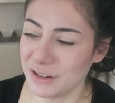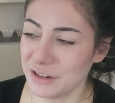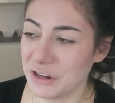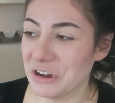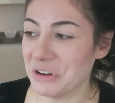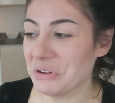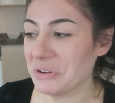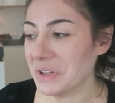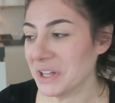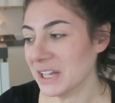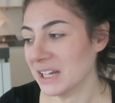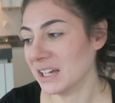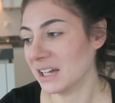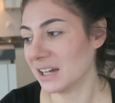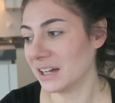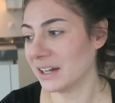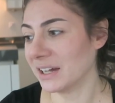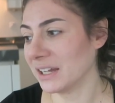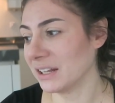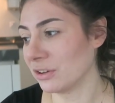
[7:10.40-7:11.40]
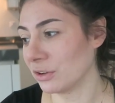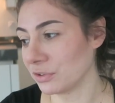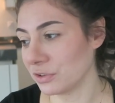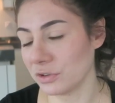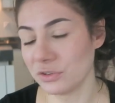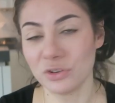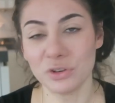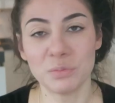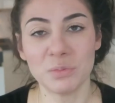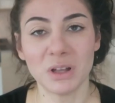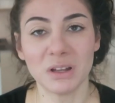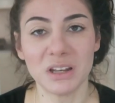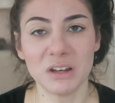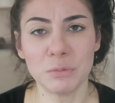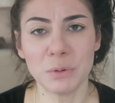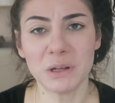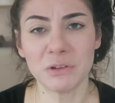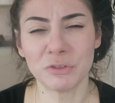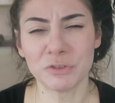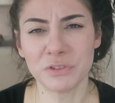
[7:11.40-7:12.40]
you know, uh, it also took me a
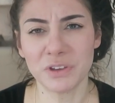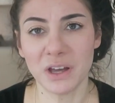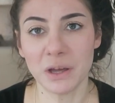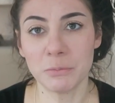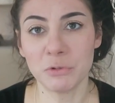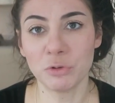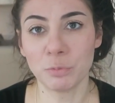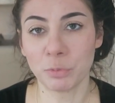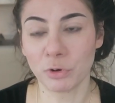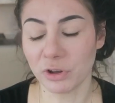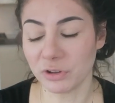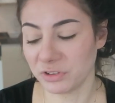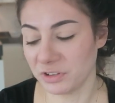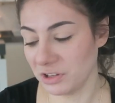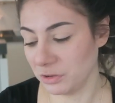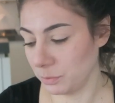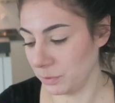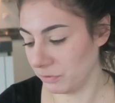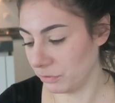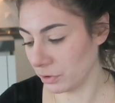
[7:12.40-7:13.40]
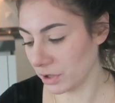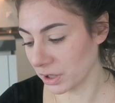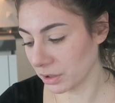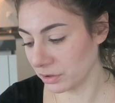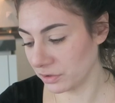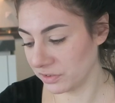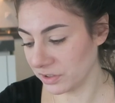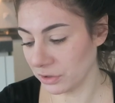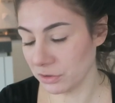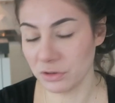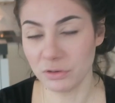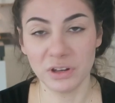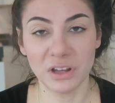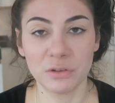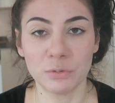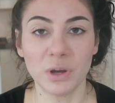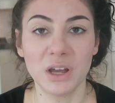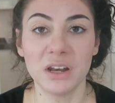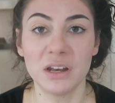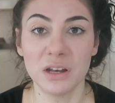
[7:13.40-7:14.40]
little bit of time to process before I could tell you.
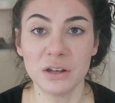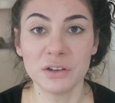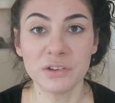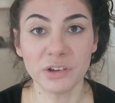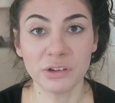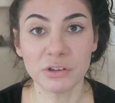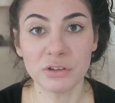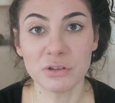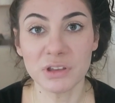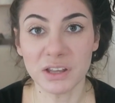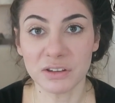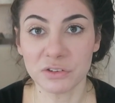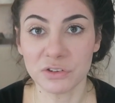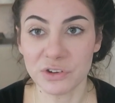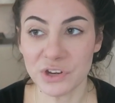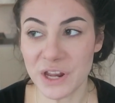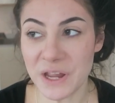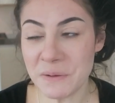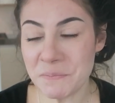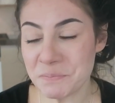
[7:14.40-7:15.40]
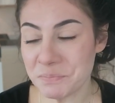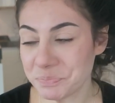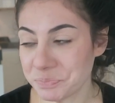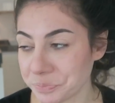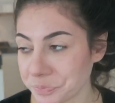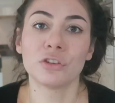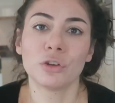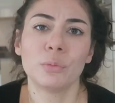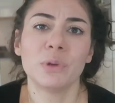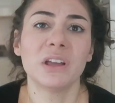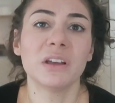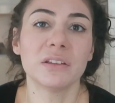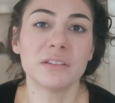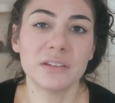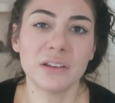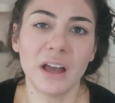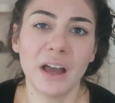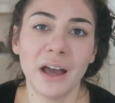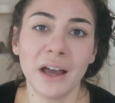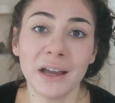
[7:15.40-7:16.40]
That's why I didn't tell you yesterday. So,
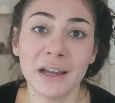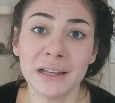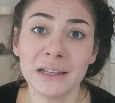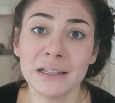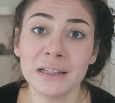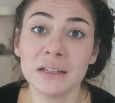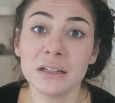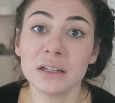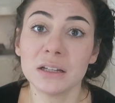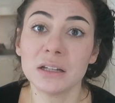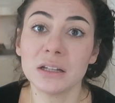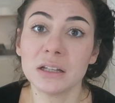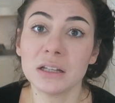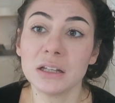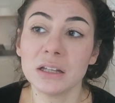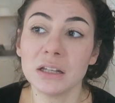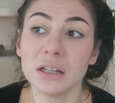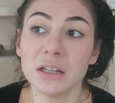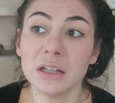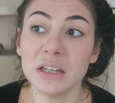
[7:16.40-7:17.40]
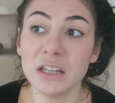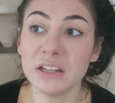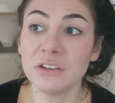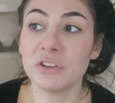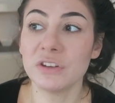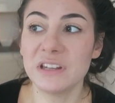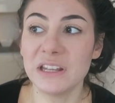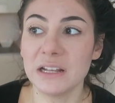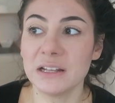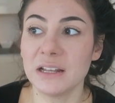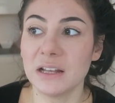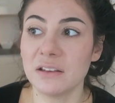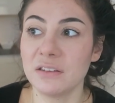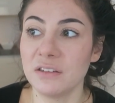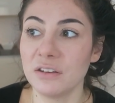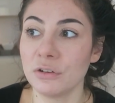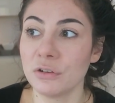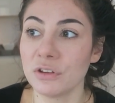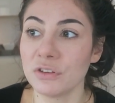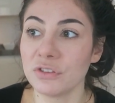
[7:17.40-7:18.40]
because I need to take that
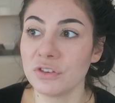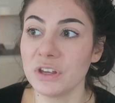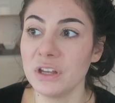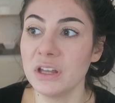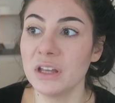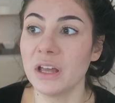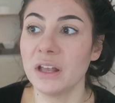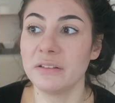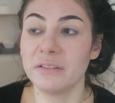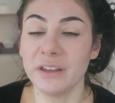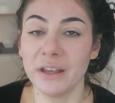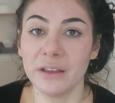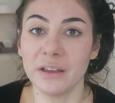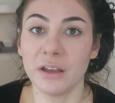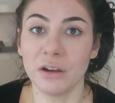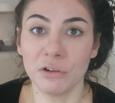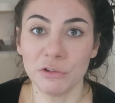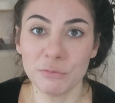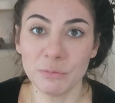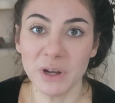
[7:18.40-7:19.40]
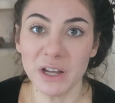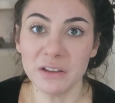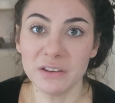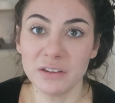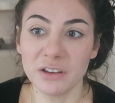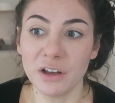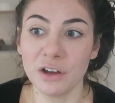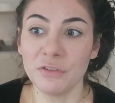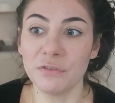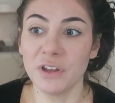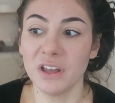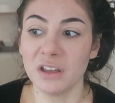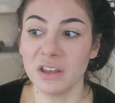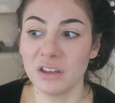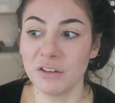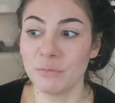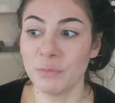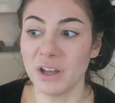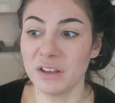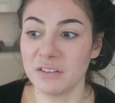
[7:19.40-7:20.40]
seriously and take care of myself and
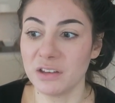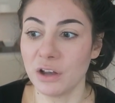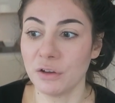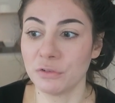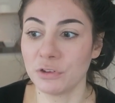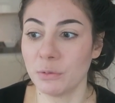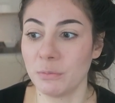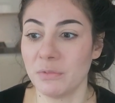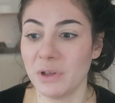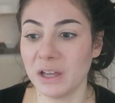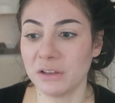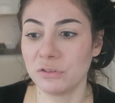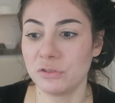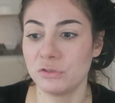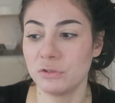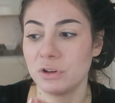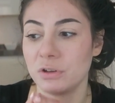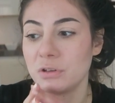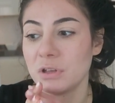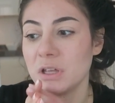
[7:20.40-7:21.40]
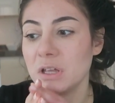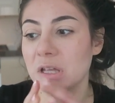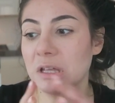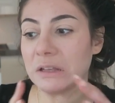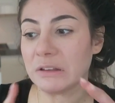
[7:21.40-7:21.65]
give myself some extra